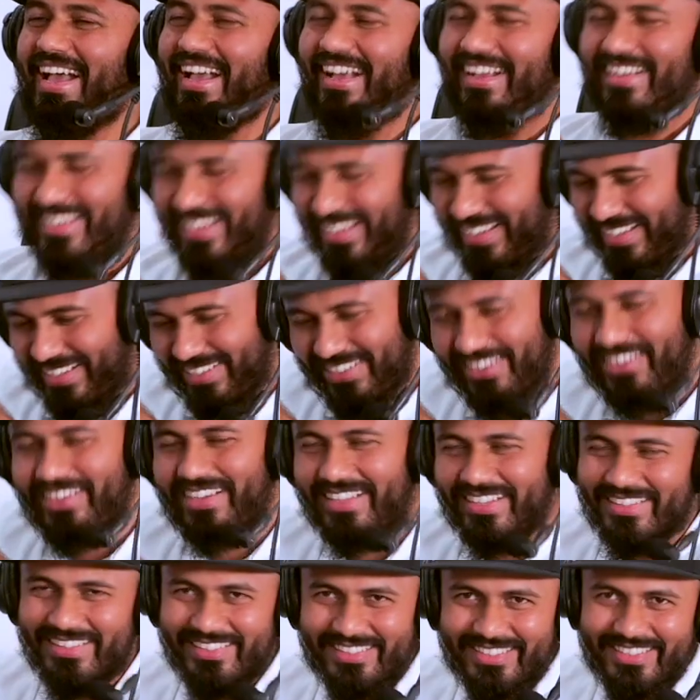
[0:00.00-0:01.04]
like right,
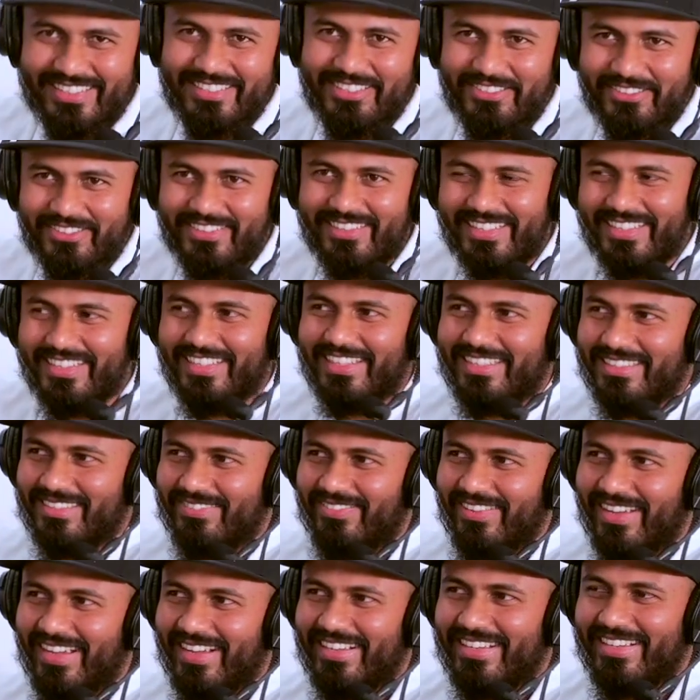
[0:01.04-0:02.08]
okay right, this is two three years
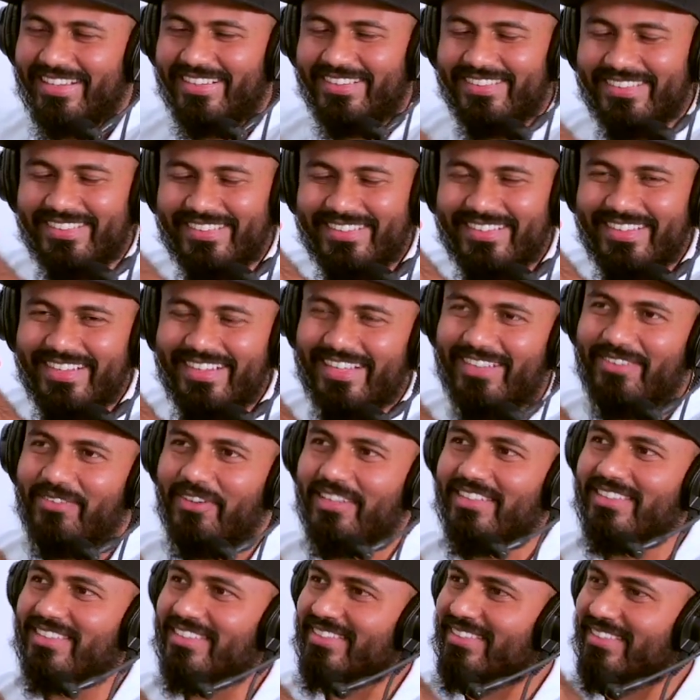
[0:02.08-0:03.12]
back uh, it
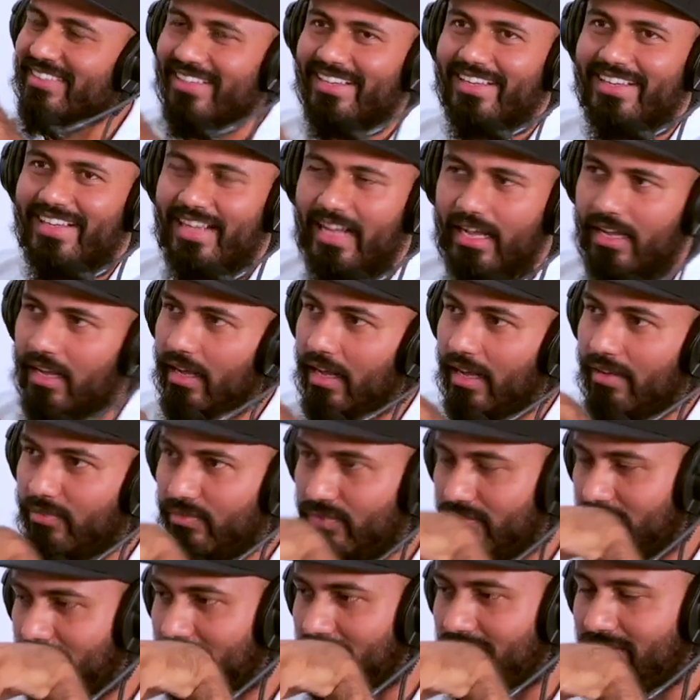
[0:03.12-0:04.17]
was like i have
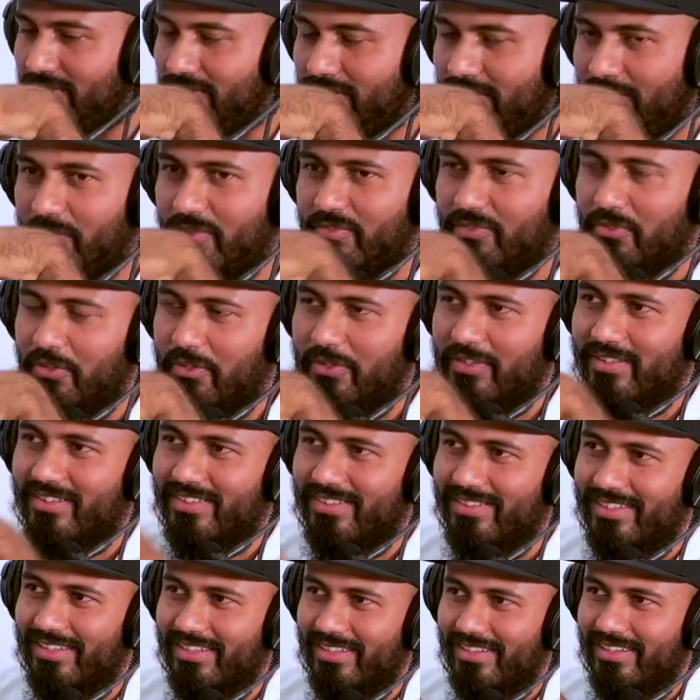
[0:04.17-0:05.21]
uh, before
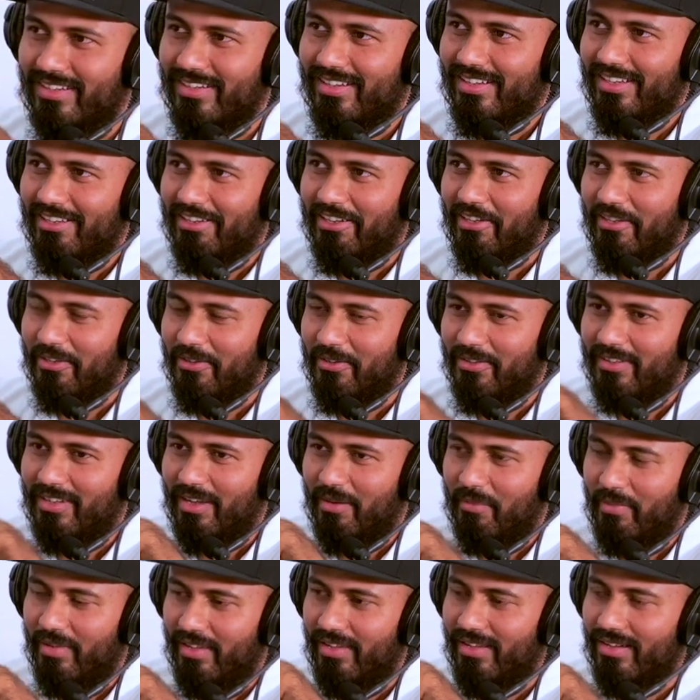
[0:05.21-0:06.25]
you know
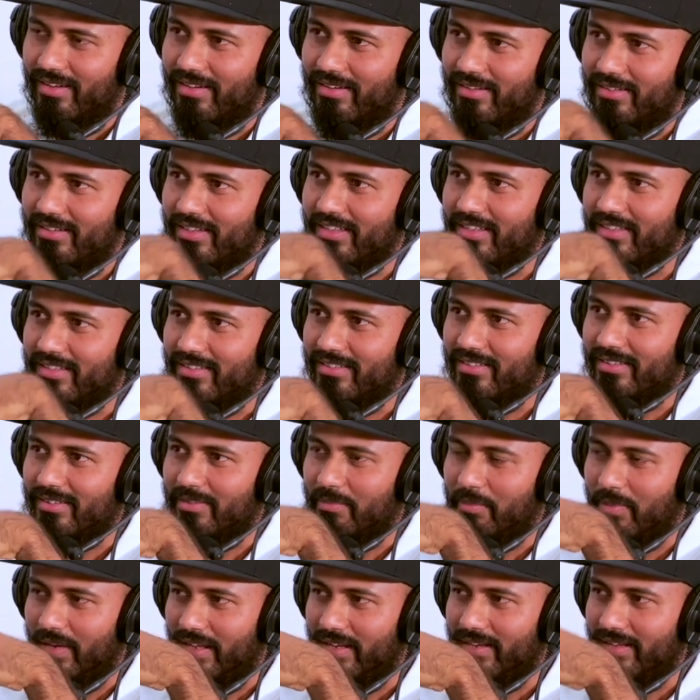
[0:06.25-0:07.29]
coming here and
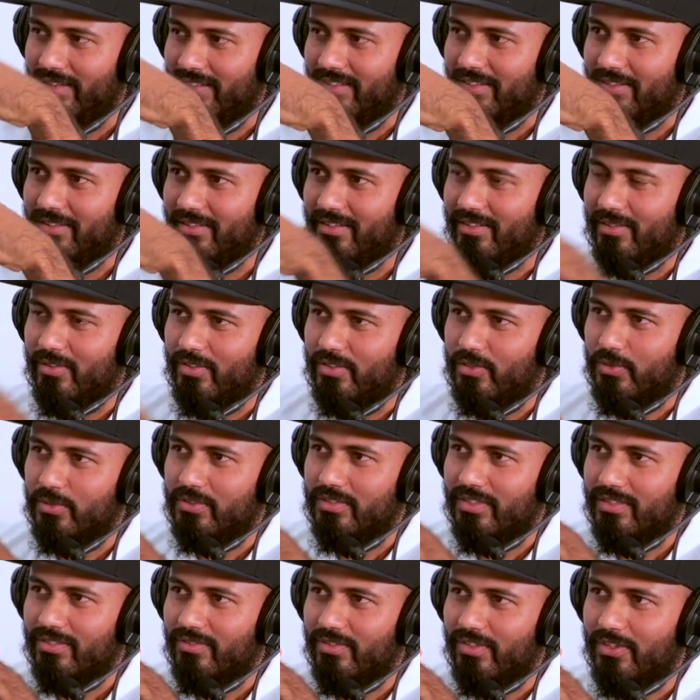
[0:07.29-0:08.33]
planning uh, to
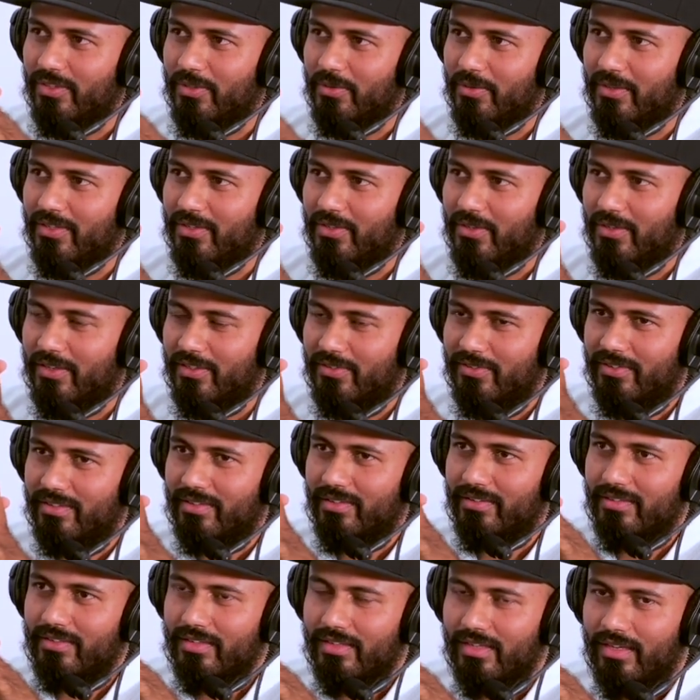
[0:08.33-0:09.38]
sit with you and talk with
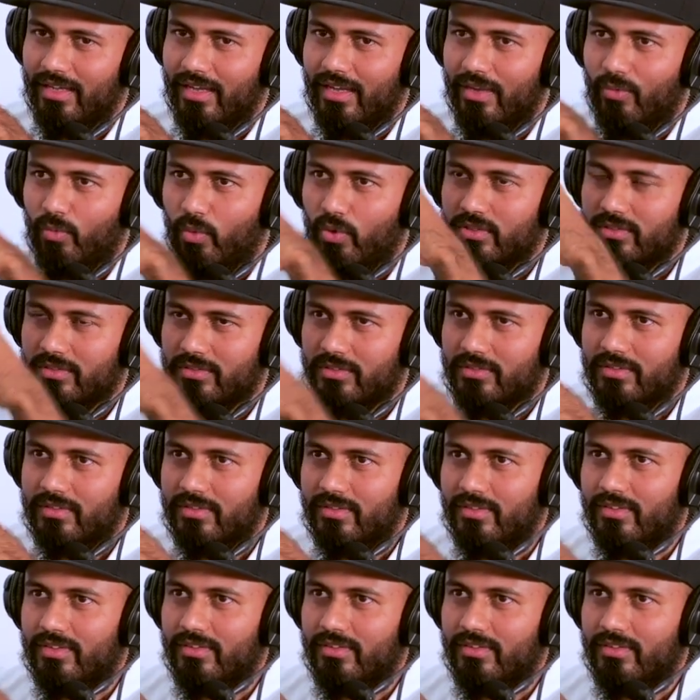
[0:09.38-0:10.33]
you i watched uh,